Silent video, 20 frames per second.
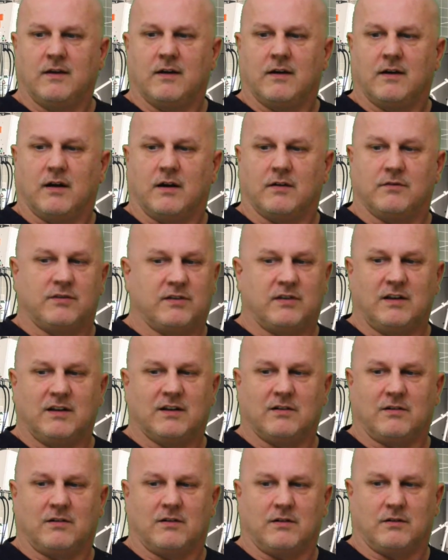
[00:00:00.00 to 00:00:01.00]
I've seen
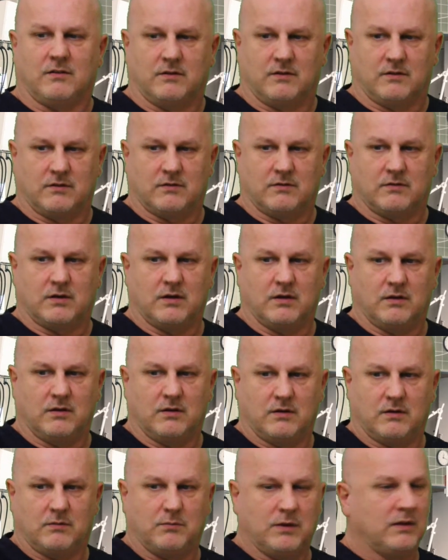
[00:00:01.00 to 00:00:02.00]
it all, okay?
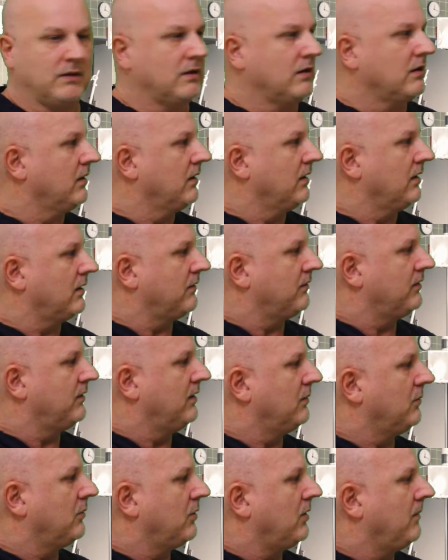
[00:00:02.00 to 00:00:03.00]
I've been there and I've
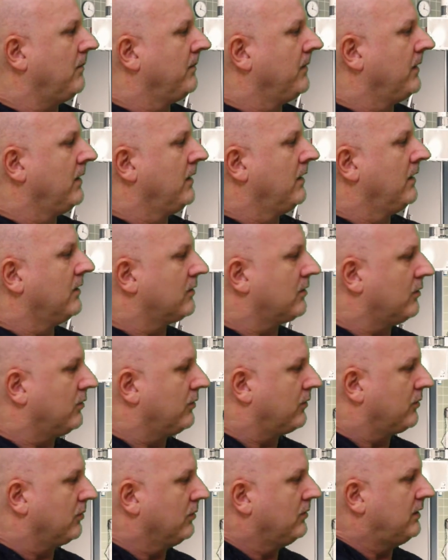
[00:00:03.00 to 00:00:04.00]
seen them all. So
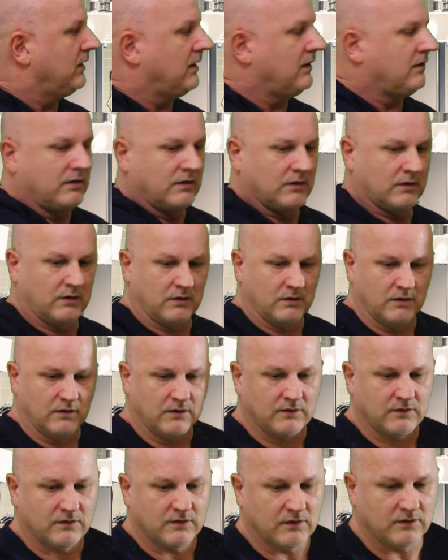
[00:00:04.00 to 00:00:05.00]
through these here
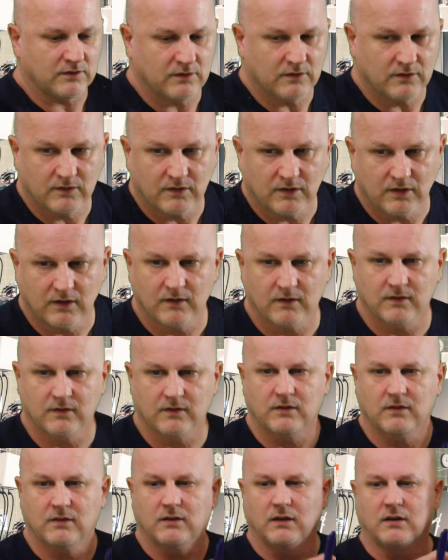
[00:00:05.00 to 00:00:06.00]
incisions,
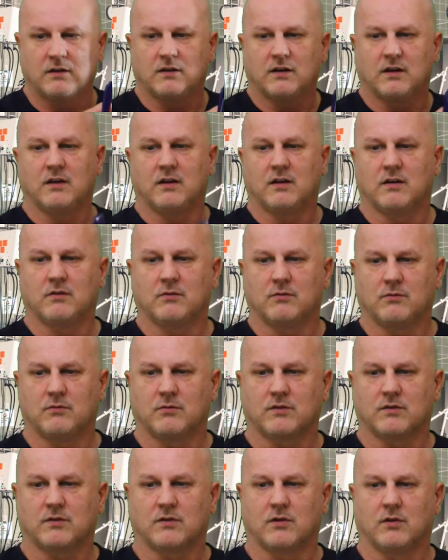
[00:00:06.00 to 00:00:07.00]
they take
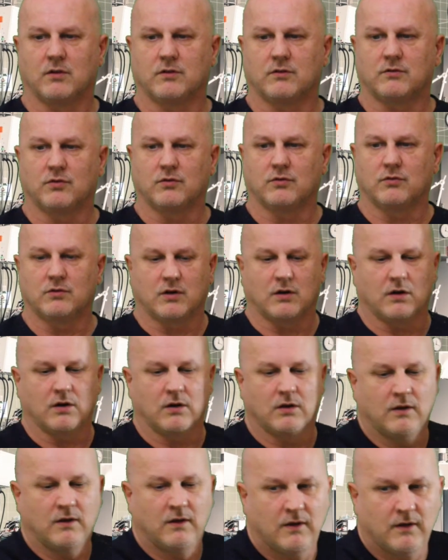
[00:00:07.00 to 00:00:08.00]
what's called a trocar.
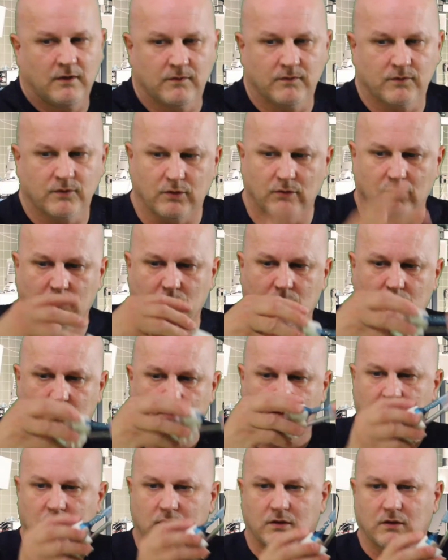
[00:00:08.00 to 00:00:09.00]

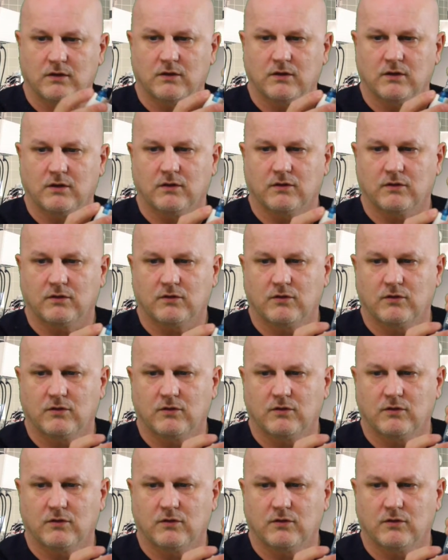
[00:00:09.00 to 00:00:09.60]
This